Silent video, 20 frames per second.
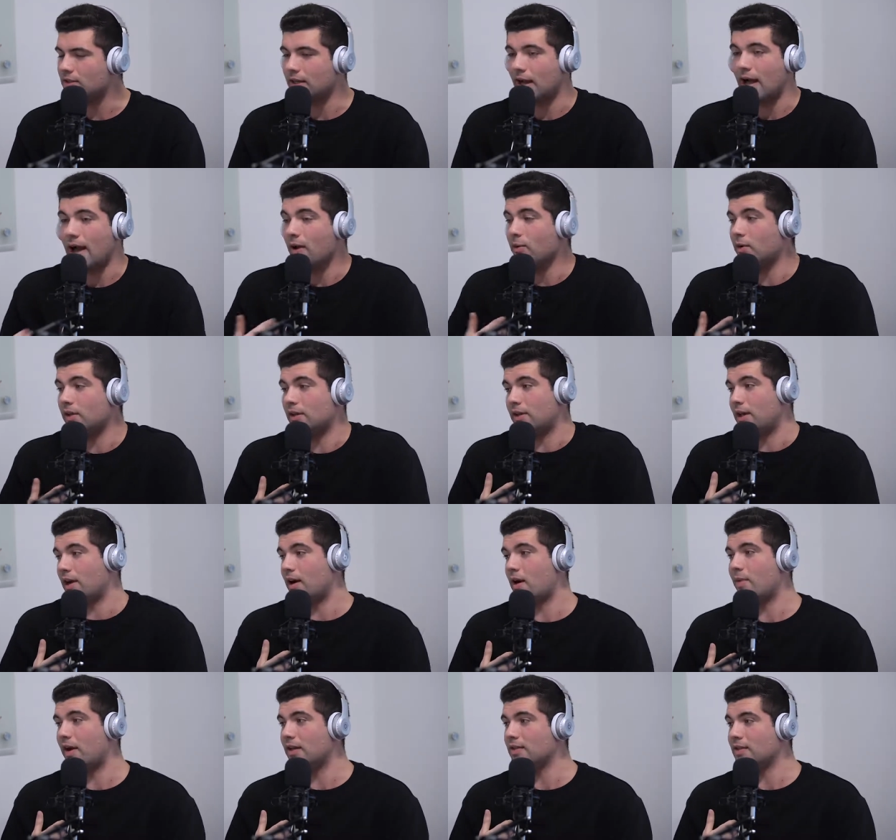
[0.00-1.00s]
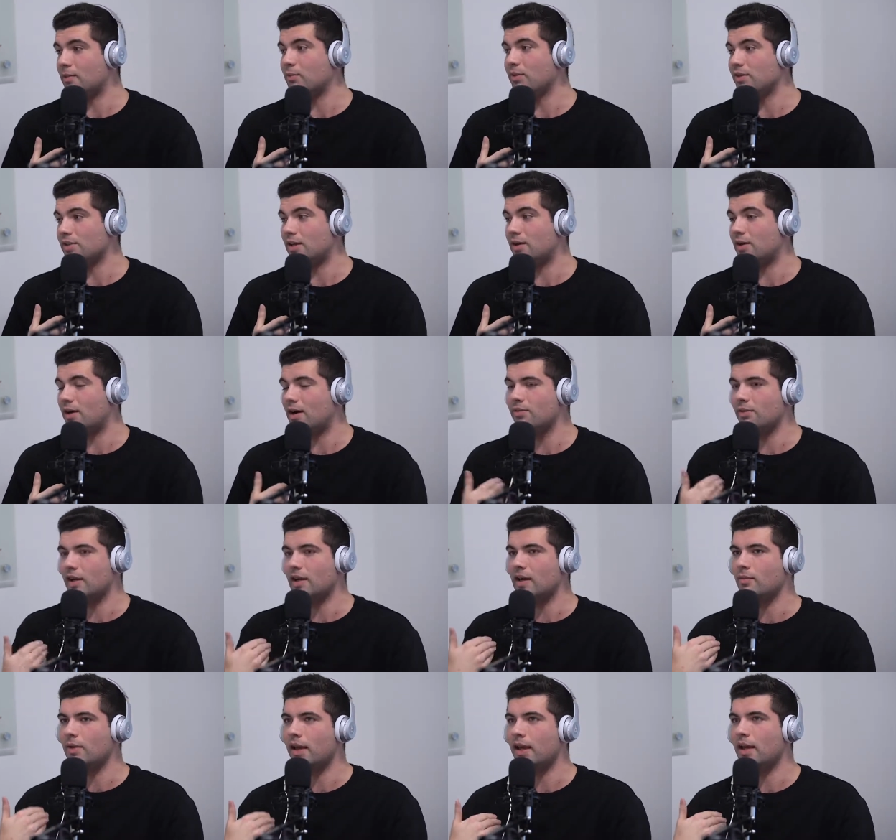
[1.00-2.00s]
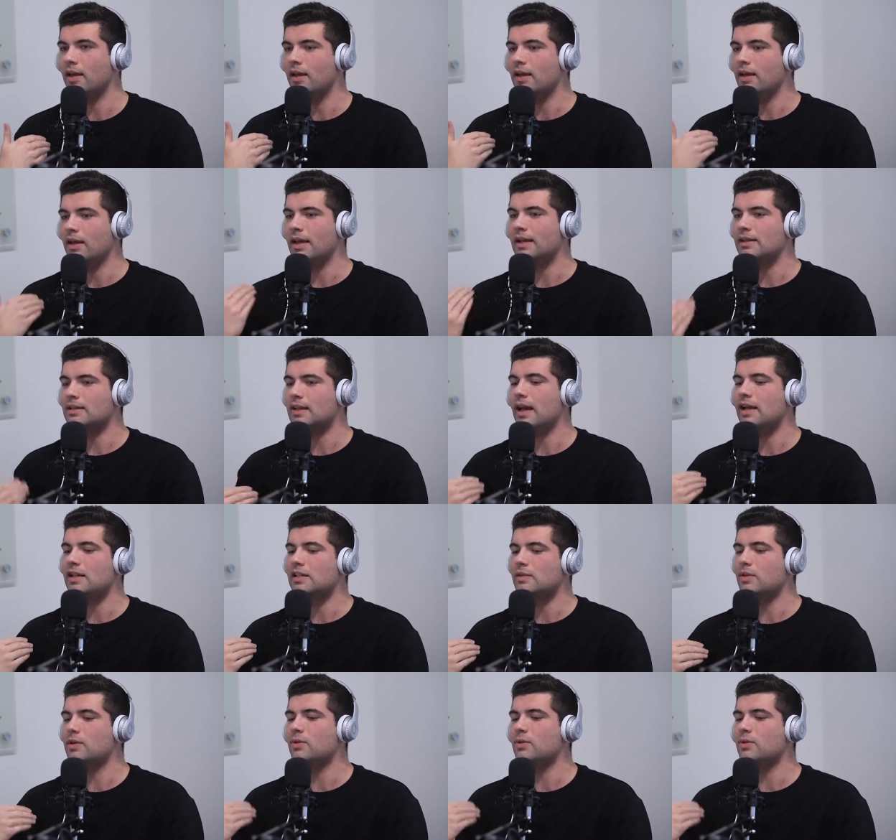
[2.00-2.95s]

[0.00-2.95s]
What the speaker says: Like I wouldn't care about 10% off. Like I'm like, entice me